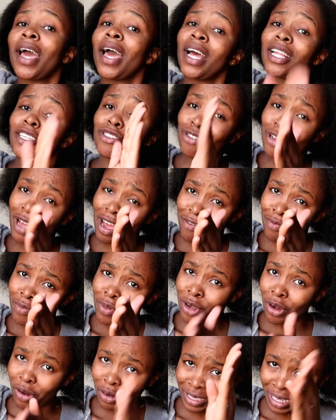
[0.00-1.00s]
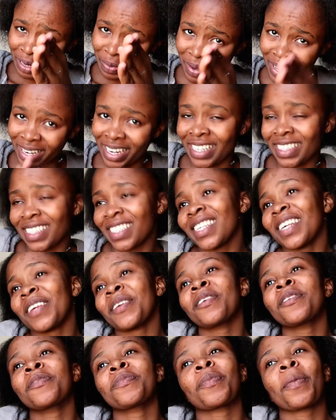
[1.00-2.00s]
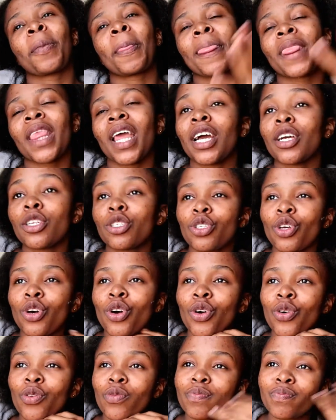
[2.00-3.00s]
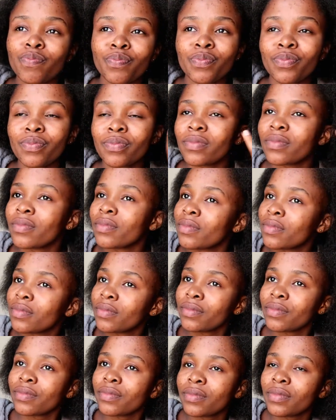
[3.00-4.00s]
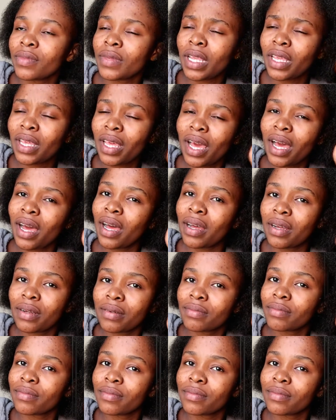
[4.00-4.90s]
until you have morals and manners. So yeah,